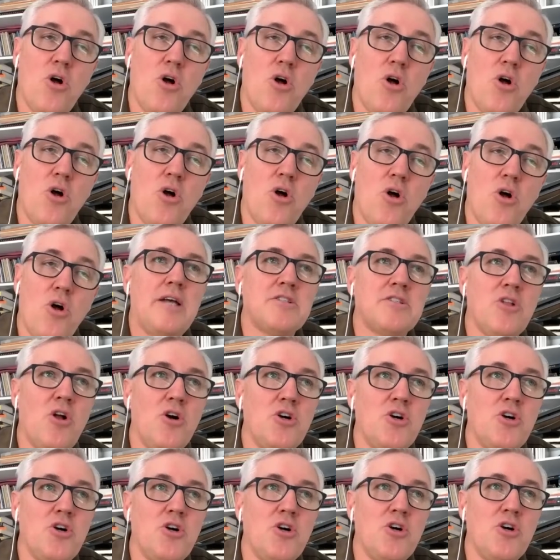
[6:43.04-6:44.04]
people I, as long
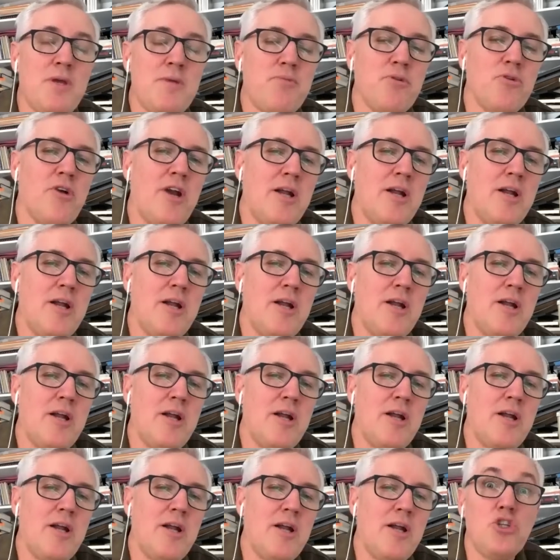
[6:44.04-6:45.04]
as people are able to
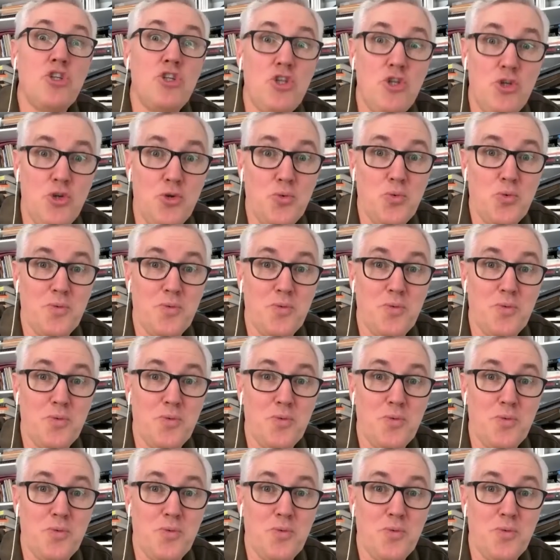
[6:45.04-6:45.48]
listen to you,